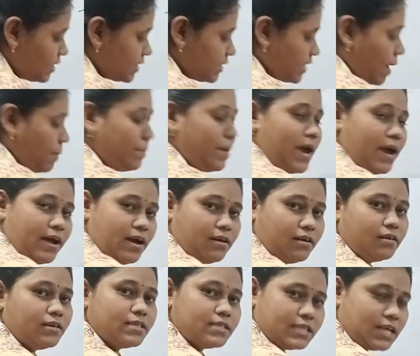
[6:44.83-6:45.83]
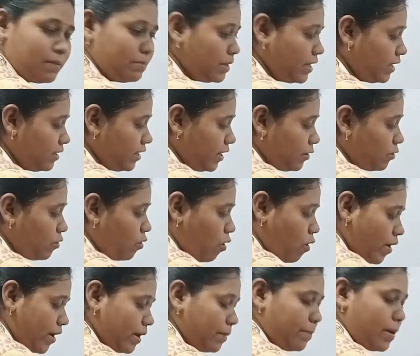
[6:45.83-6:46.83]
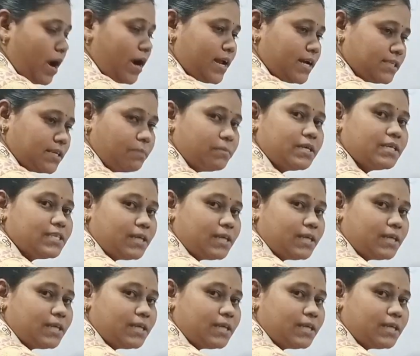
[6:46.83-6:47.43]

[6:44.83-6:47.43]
Something in coding part or something,